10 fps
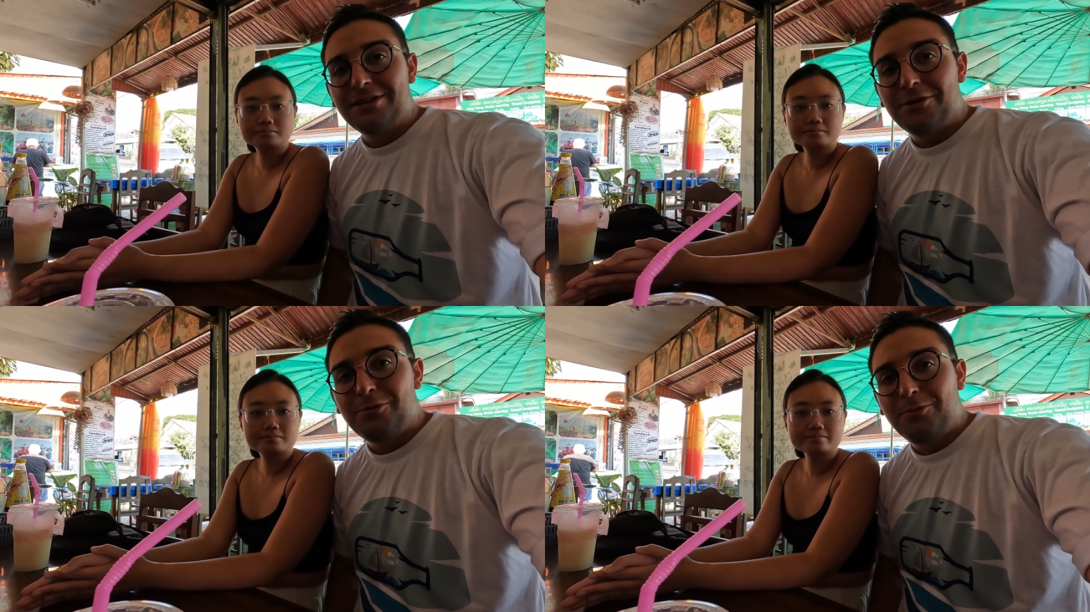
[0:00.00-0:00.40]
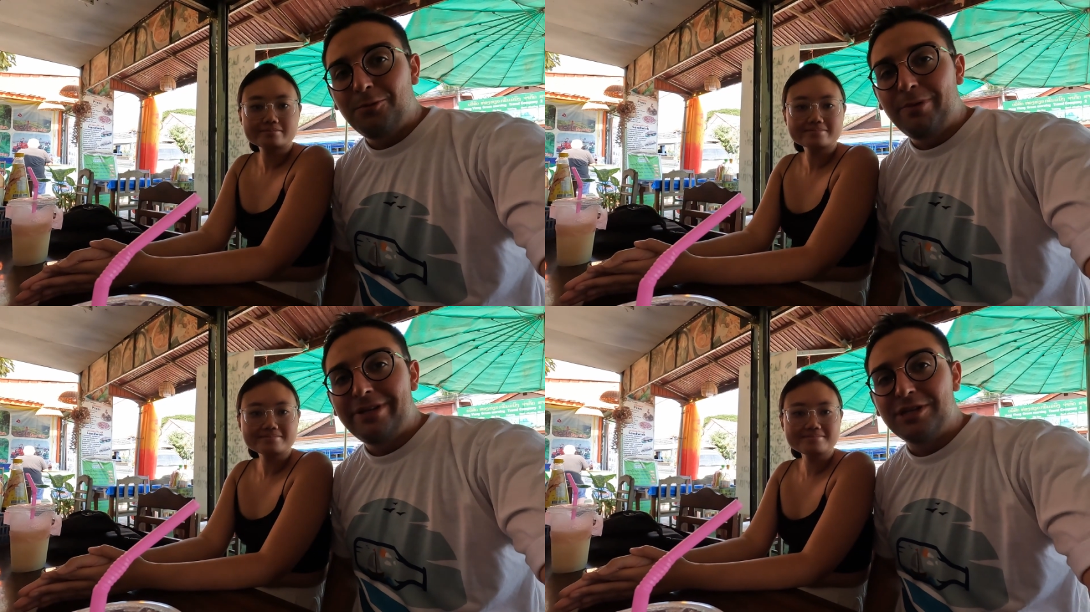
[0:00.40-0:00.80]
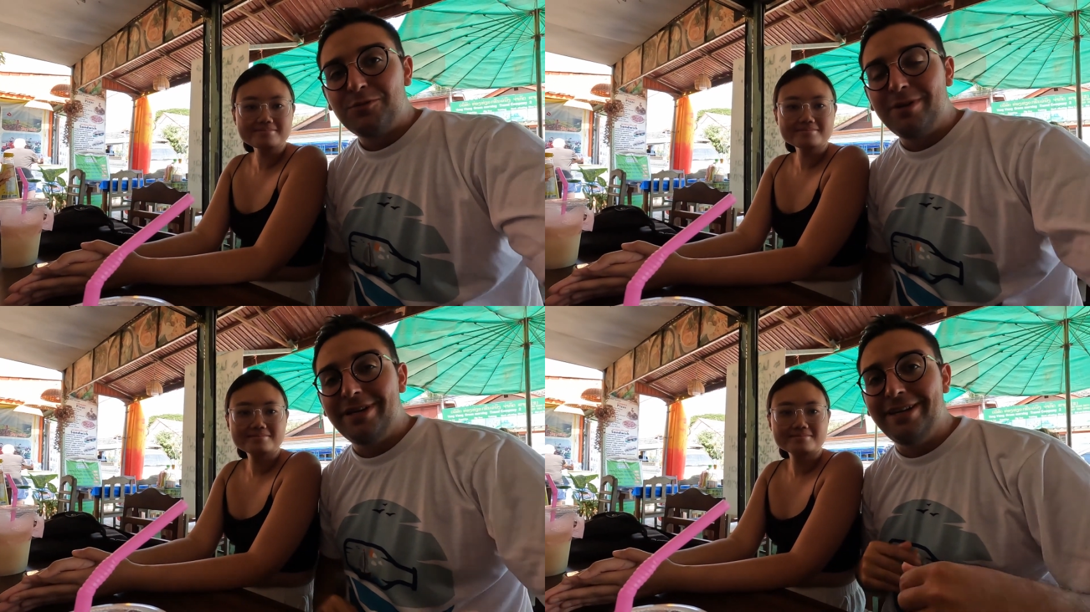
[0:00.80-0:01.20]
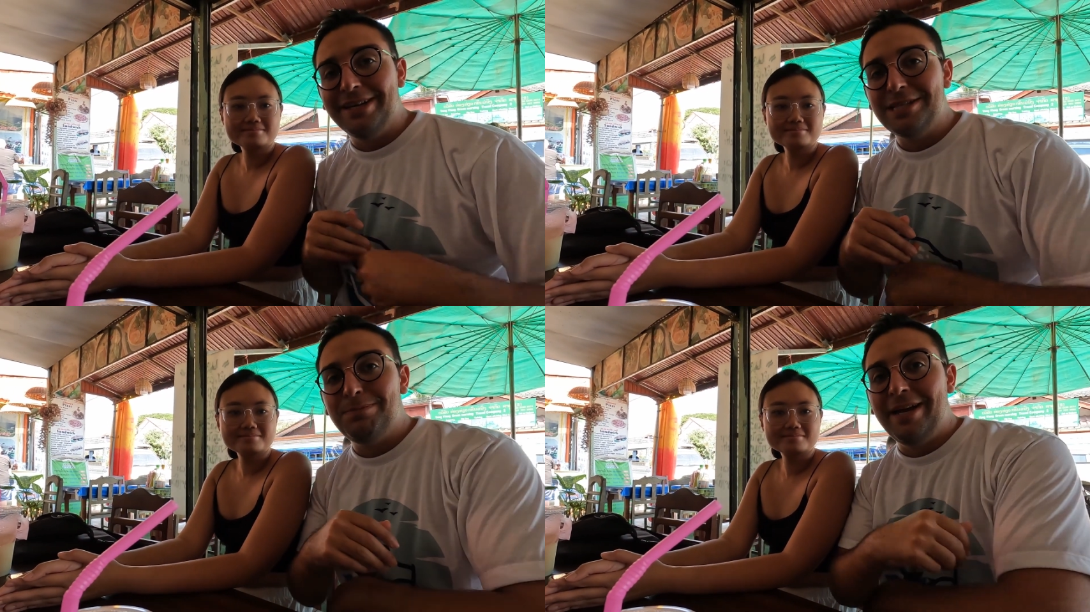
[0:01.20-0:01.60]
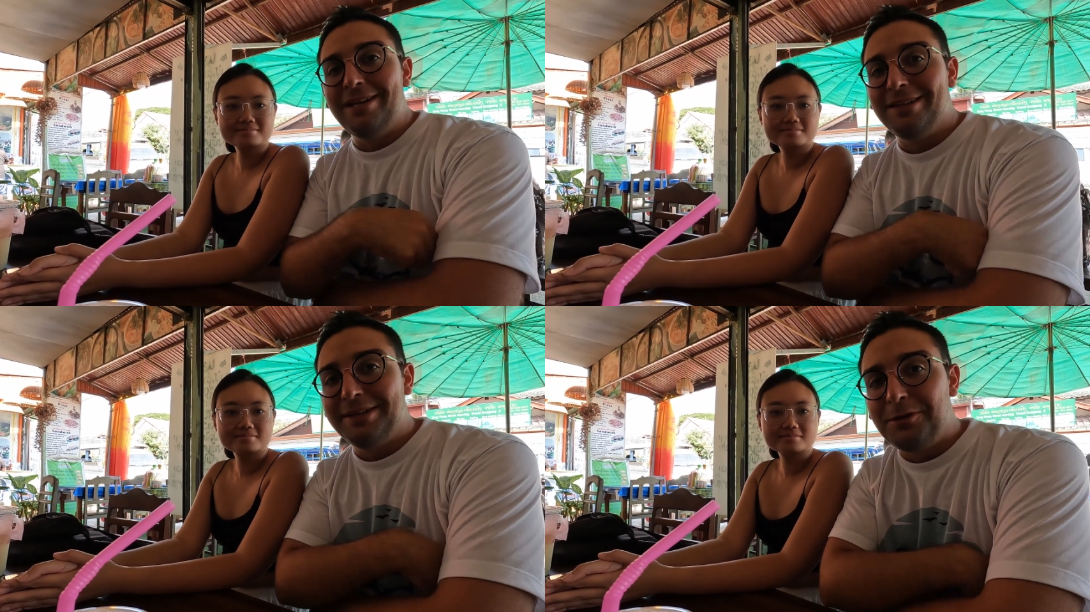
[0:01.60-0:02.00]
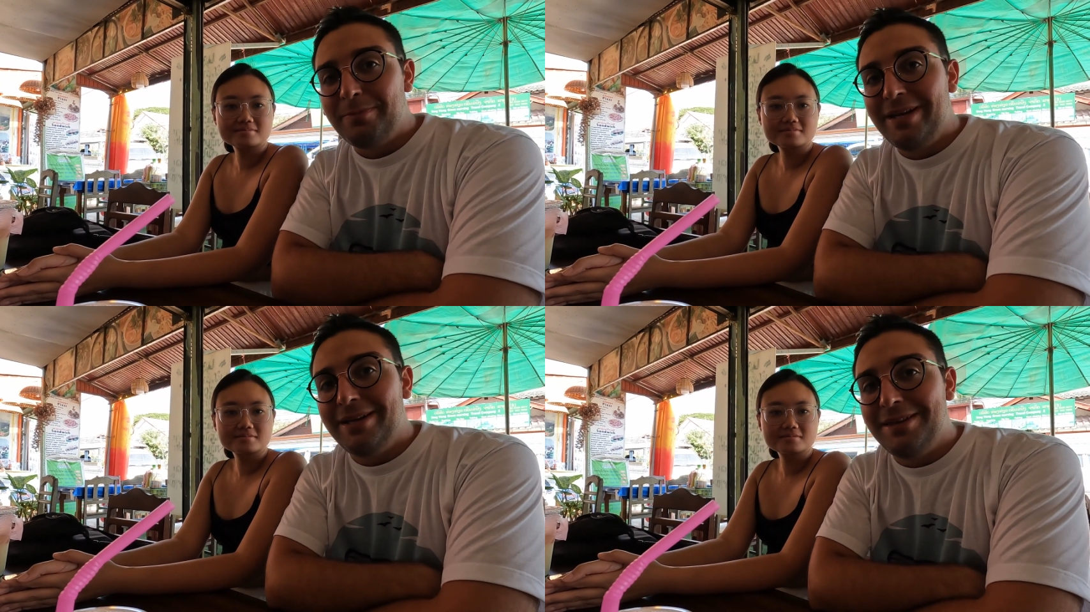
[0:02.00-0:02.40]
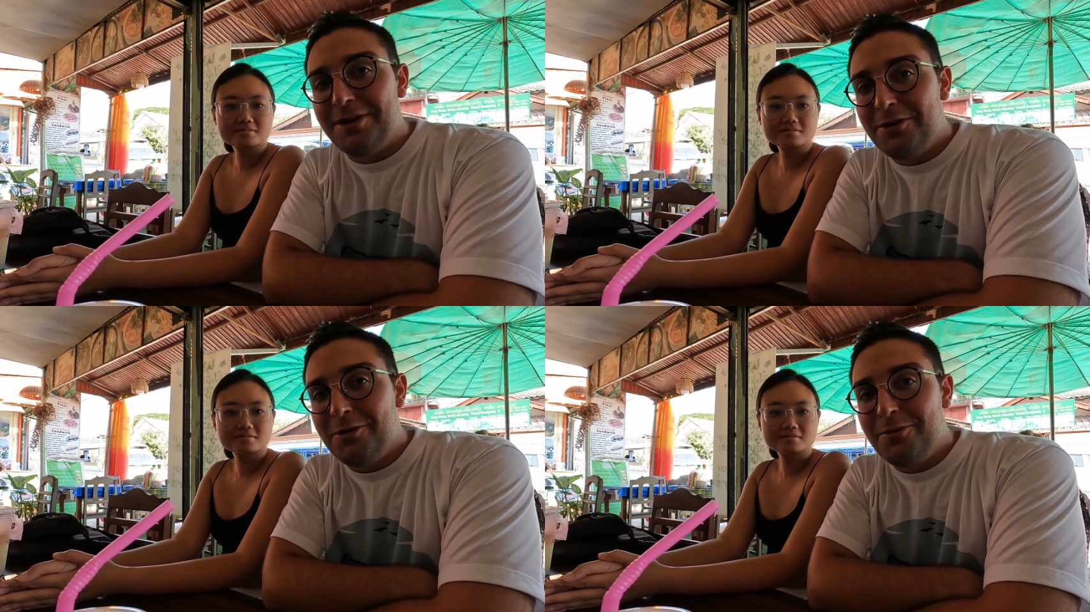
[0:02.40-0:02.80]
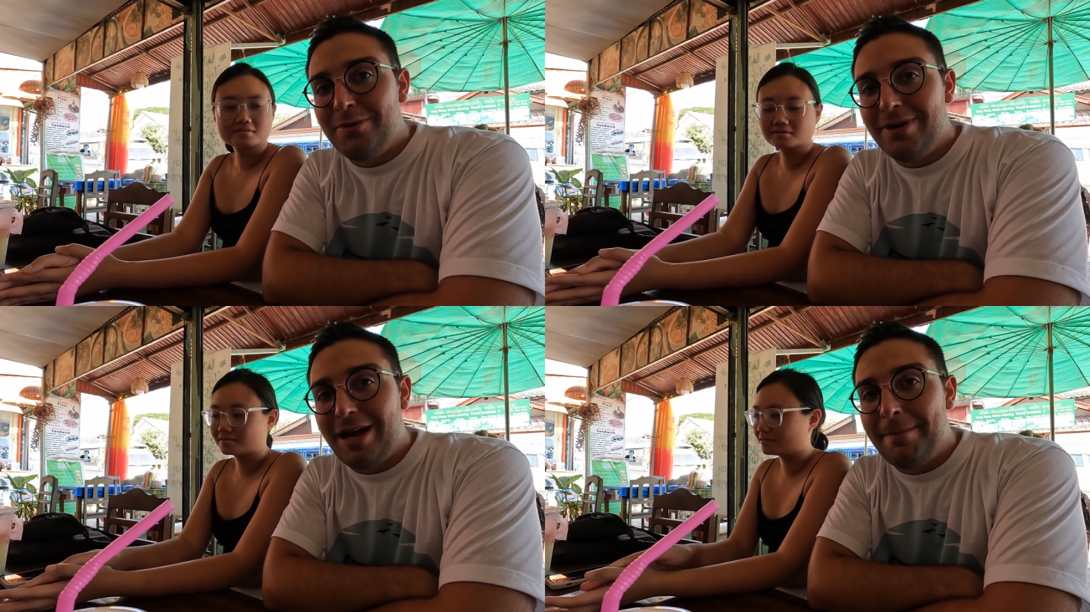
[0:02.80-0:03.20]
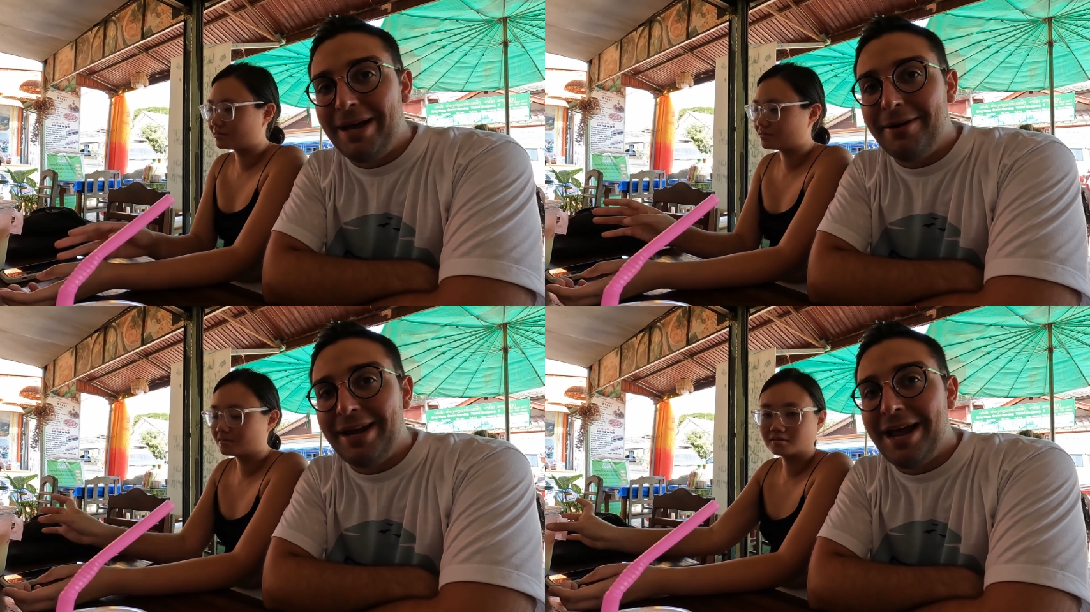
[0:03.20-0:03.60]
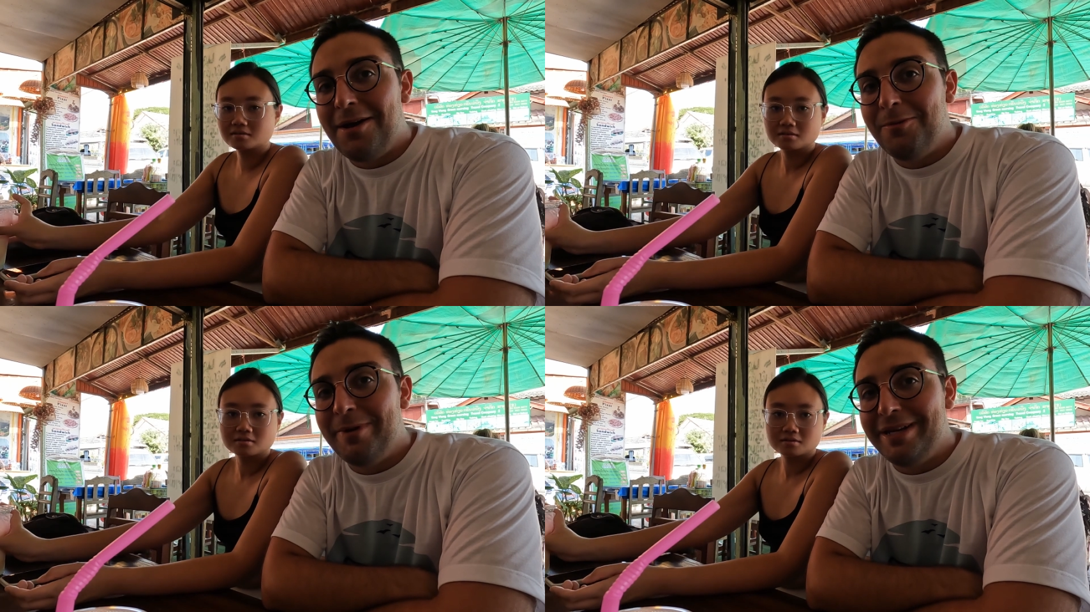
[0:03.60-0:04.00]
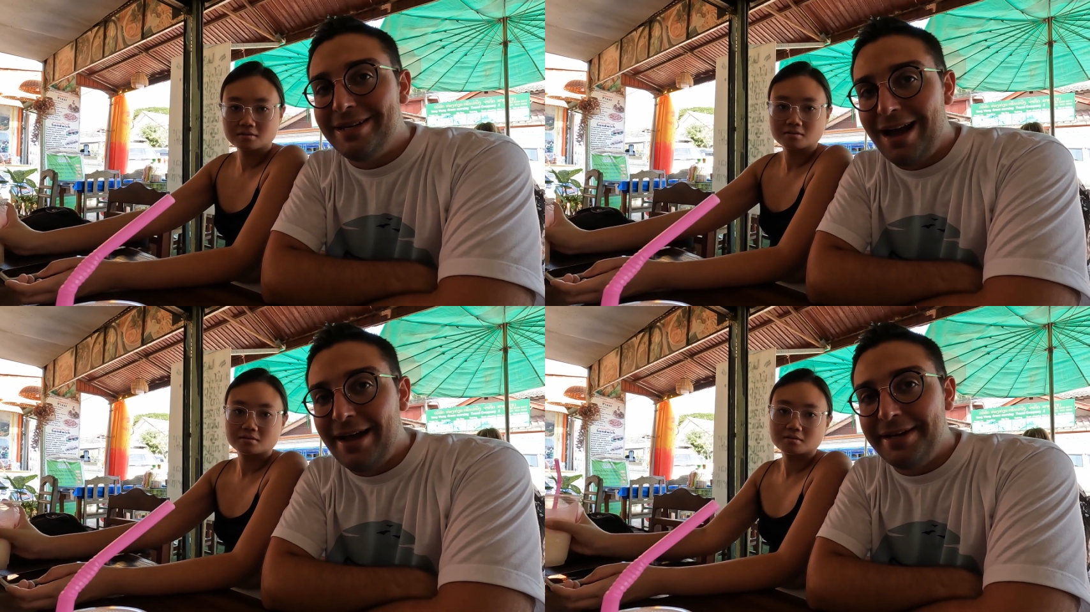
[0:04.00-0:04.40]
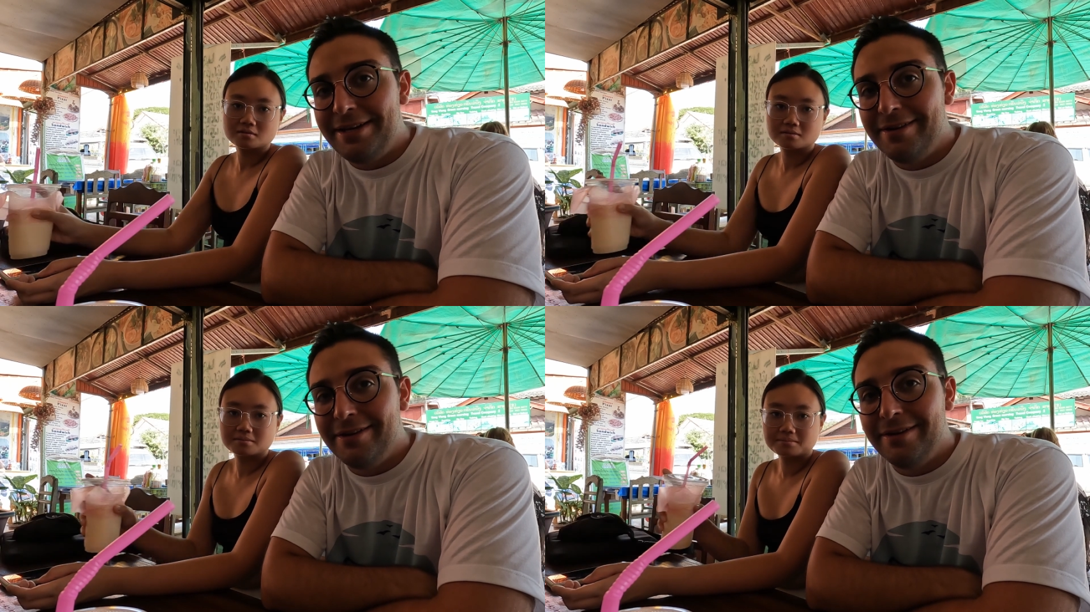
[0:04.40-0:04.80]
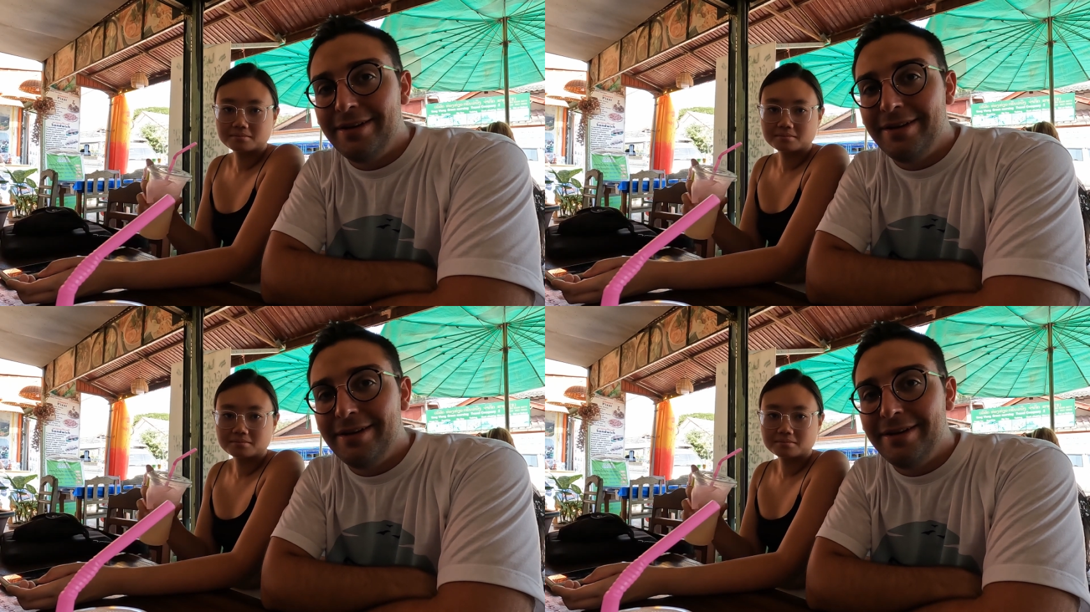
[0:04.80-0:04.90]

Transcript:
Speaker 1: So we just want to explain a little bit though about how we got here,